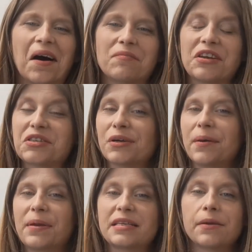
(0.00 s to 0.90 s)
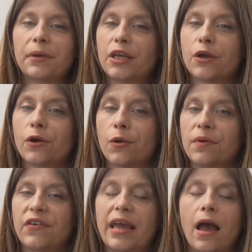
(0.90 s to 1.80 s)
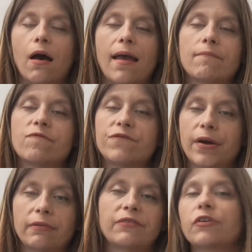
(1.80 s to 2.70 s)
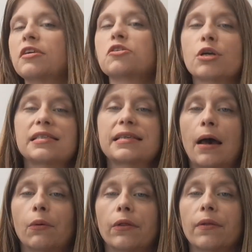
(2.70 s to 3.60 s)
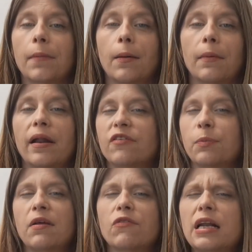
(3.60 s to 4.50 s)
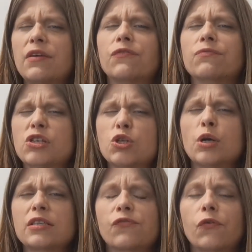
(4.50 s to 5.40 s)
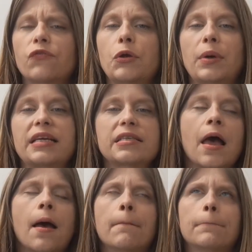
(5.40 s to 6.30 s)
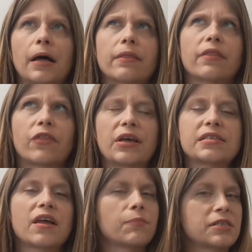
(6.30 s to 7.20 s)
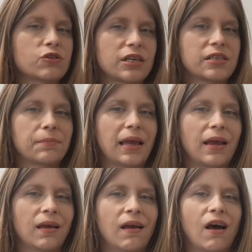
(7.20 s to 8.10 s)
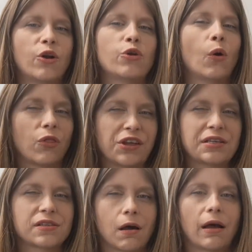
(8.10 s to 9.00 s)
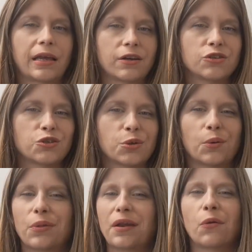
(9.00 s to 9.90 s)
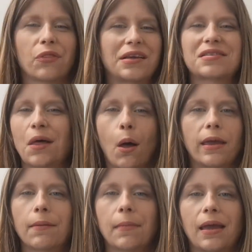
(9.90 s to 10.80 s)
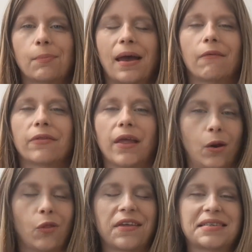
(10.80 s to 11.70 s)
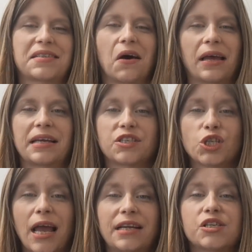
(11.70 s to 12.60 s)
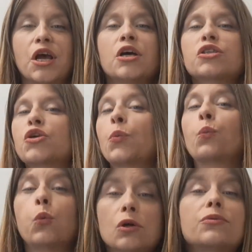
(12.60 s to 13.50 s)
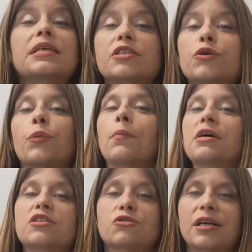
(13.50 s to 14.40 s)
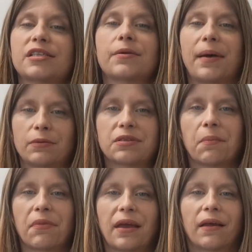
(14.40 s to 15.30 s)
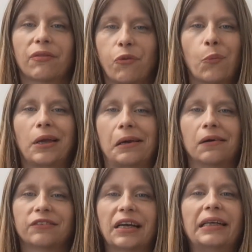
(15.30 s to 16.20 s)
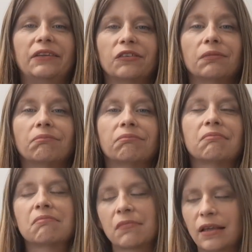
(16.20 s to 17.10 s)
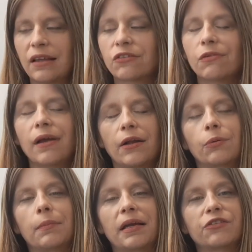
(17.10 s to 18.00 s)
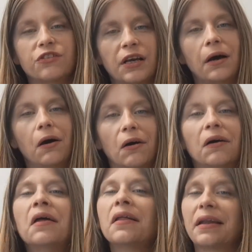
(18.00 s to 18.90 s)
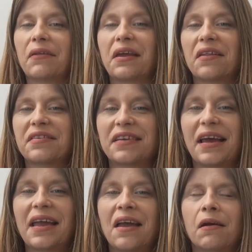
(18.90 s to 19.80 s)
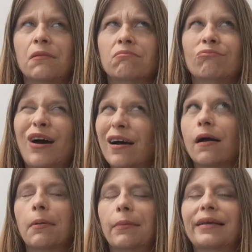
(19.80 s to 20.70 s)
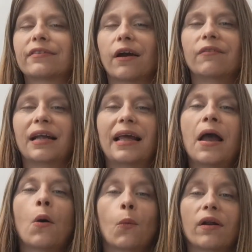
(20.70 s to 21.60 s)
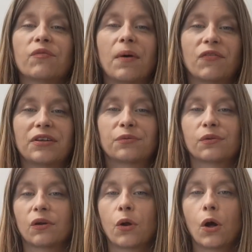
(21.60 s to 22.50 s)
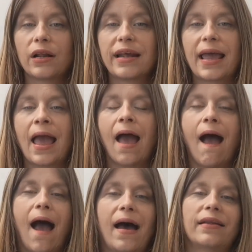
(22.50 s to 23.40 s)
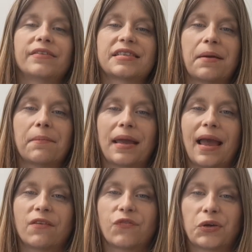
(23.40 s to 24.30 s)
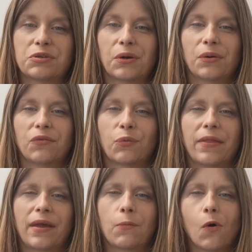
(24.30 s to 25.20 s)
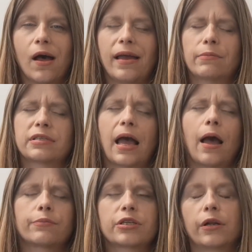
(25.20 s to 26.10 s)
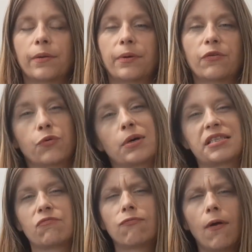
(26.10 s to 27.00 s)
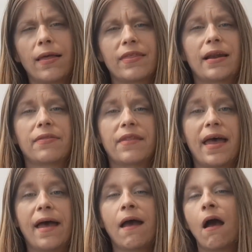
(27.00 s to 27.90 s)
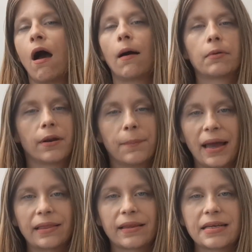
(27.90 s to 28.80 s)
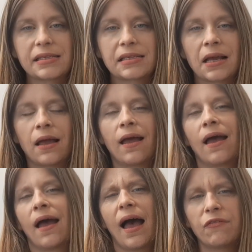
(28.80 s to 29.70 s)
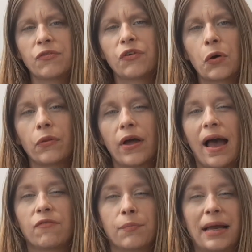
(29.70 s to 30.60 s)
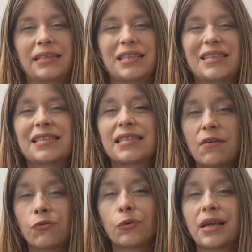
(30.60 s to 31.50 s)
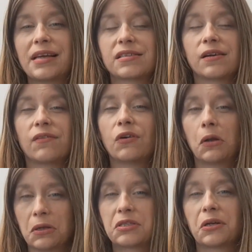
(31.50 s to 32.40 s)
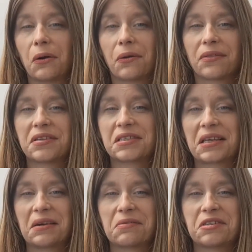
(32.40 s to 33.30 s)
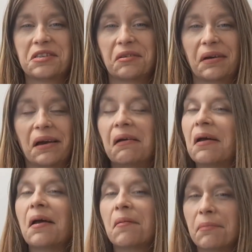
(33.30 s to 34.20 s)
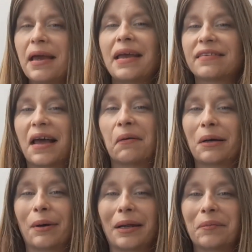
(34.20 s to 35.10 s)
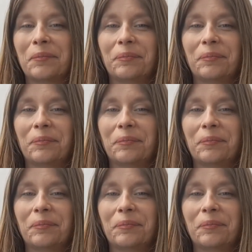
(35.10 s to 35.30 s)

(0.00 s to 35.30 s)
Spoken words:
Victoria Pearson, but you can call me V. I am very, very stressed out at the moment. It's been a really stressful few weeks, but the things that have been stressing me are not things that I can control. They're not things that I can make better, and they're not things that I can change. So what do we do when we're stressed about something that we can't change? That's correct, we make shit up. Now the other day, well, a couple of weeks ago really, one of my friends was on holiday and sent me a photo of where they were. It was absolutely beautiful. I said, right then and there, I'm going to paint this. Having forgotten that I haven't painted in several years and I've lost a lot of the skill to do it. But here's how it went.